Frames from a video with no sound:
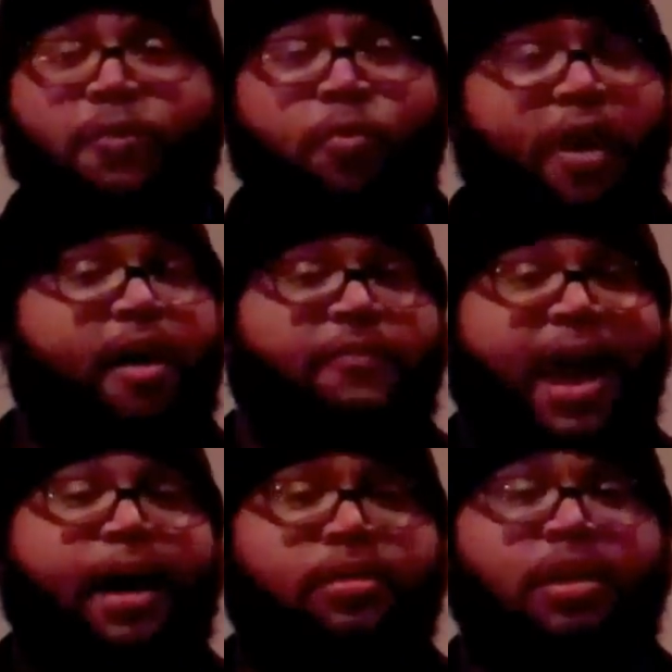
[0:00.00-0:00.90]
If you
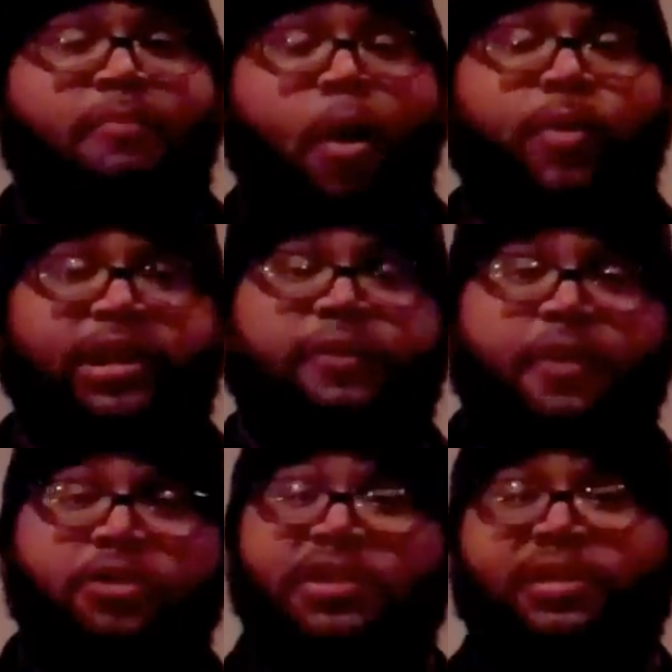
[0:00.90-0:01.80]
have not seen my
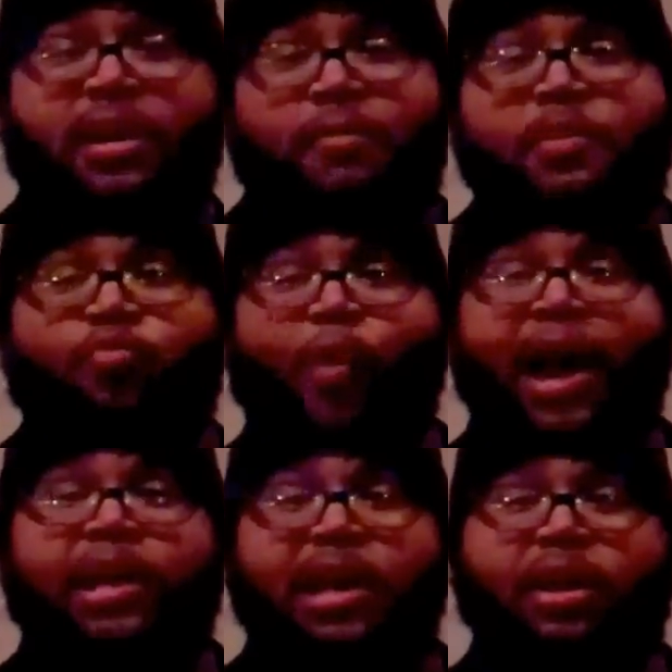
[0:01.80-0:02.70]
weekly verses, they're going to be
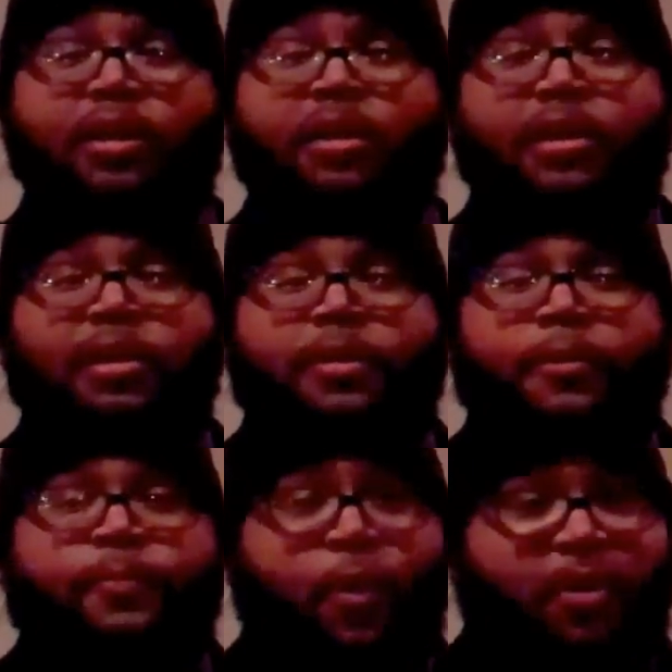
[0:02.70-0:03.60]
right here.
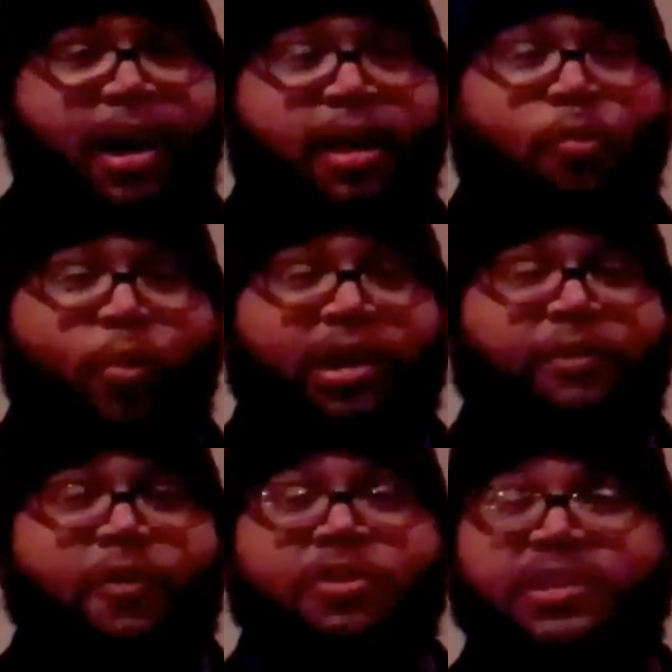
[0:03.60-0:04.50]
Okay,
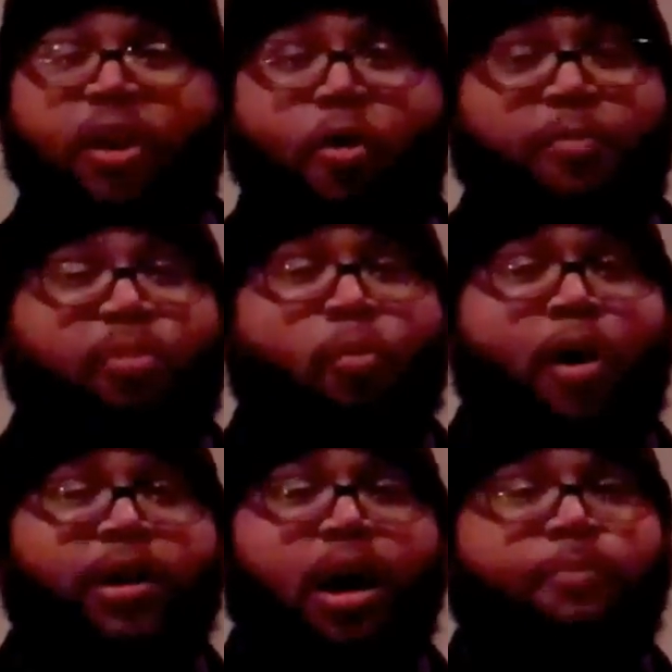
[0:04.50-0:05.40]
weekly verses. I already
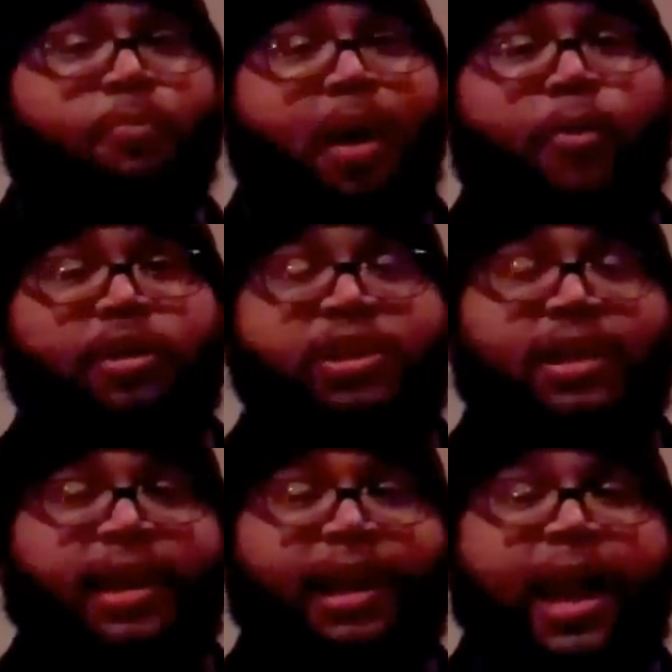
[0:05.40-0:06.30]
put one up. You might want to
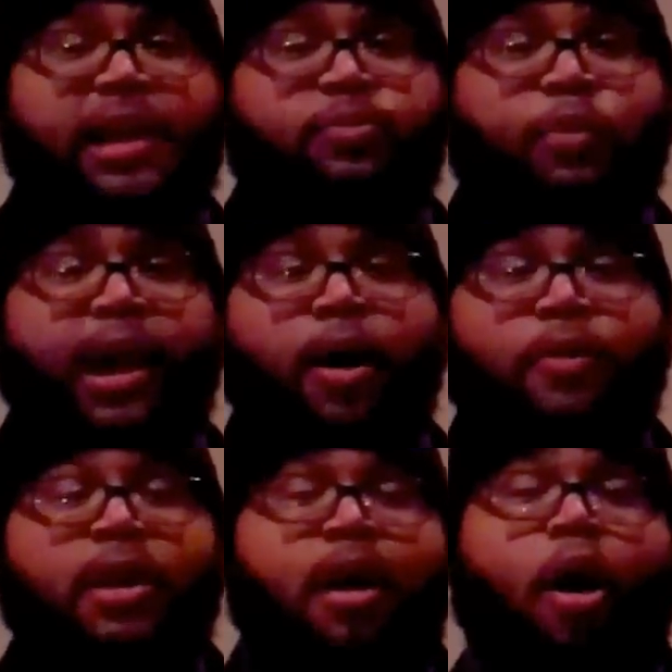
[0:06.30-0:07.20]
check that last one
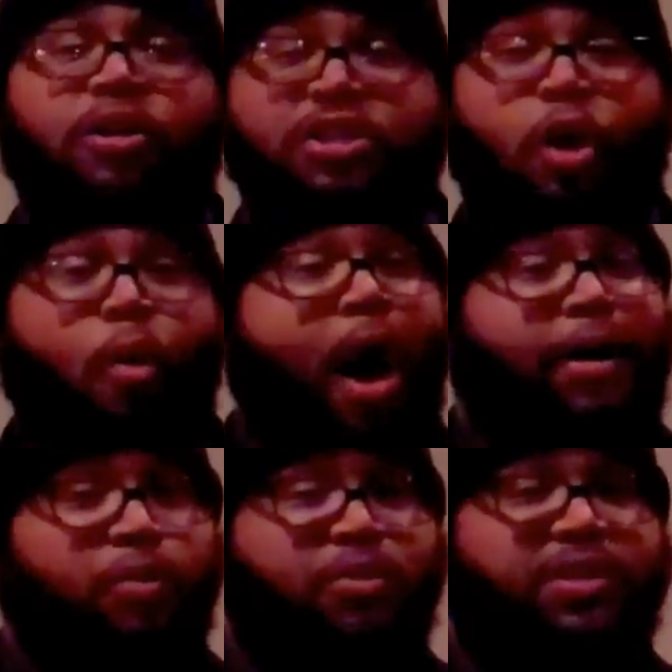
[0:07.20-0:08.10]
out.
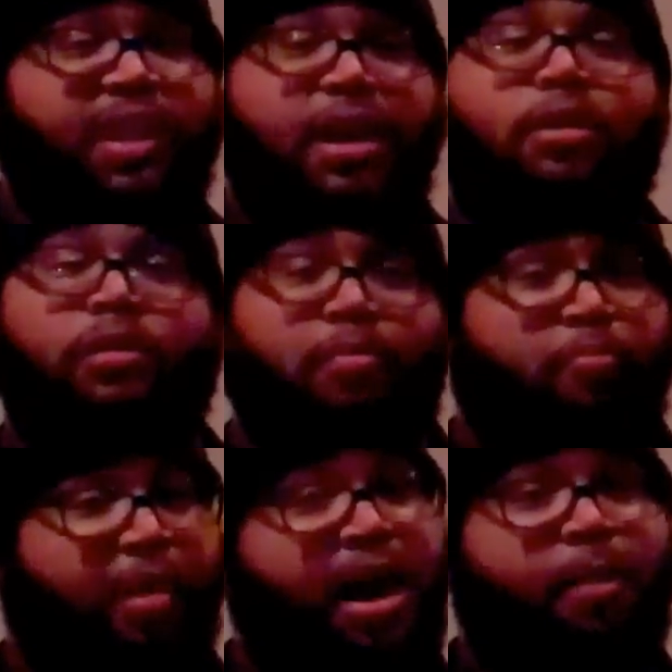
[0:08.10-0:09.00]
Also, I do skits.
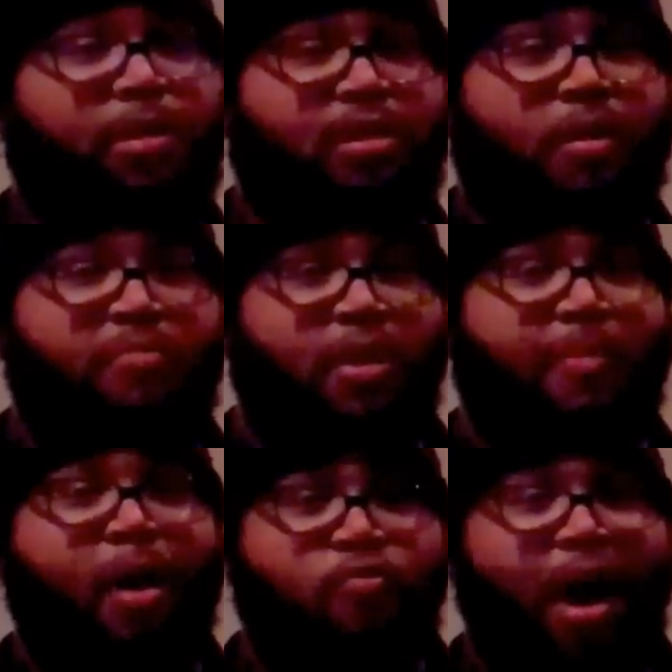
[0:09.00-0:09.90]
Bam, it's going to be
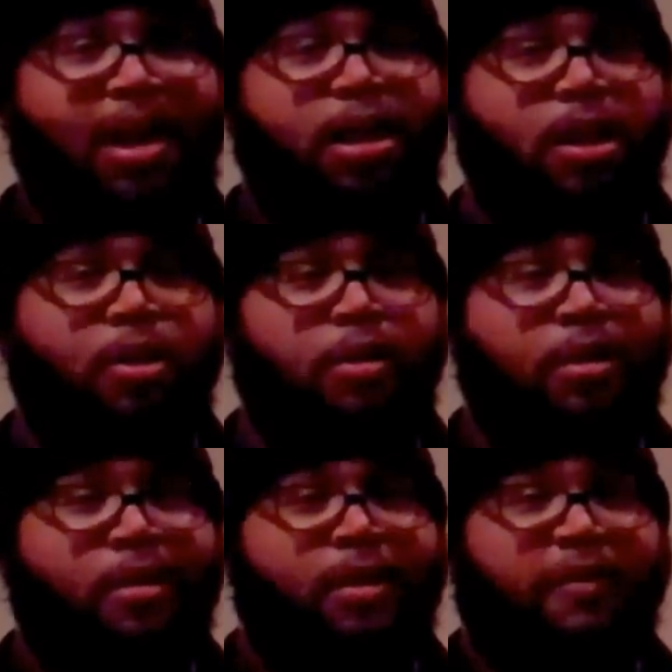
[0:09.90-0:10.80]
about right here.